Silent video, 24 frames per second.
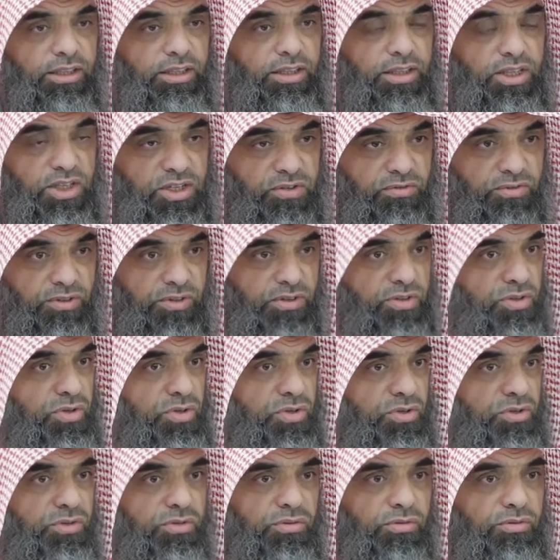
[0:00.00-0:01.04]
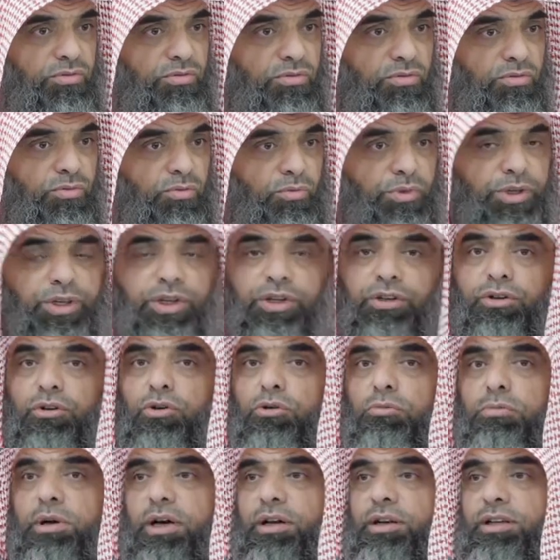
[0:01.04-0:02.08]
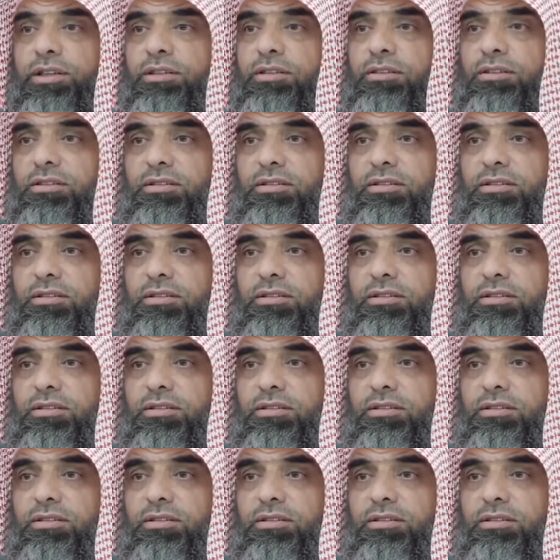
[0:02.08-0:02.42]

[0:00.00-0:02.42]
this verse. What do you know about it?